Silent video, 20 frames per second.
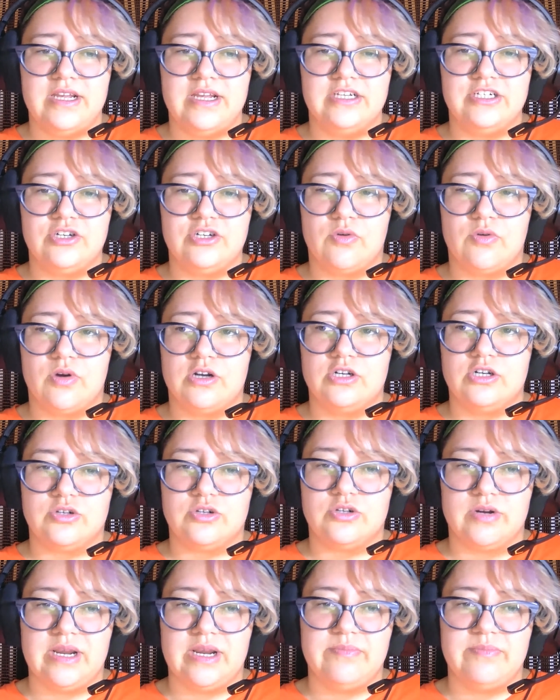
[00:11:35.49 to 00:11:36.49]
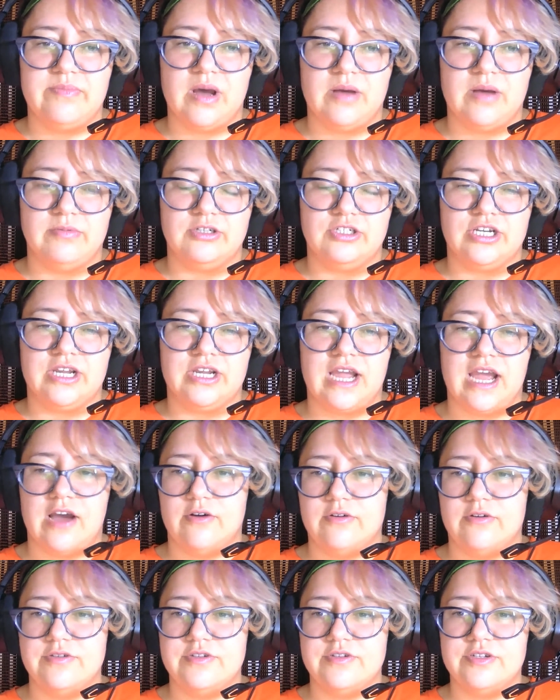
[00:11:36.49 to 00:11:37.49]
is your dream publishing
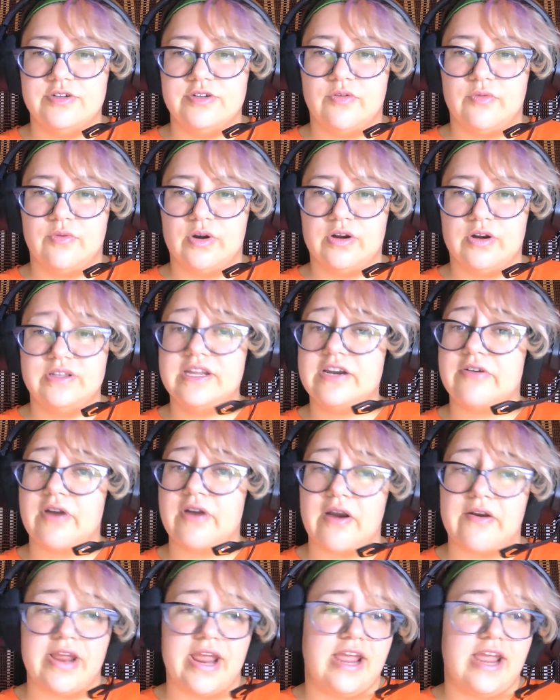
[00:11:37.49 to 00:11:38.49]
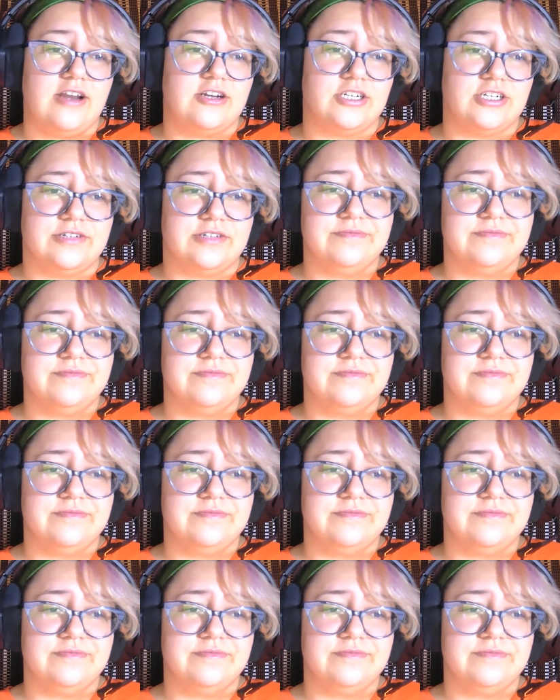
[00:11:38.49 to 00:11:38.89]
house or literary agent?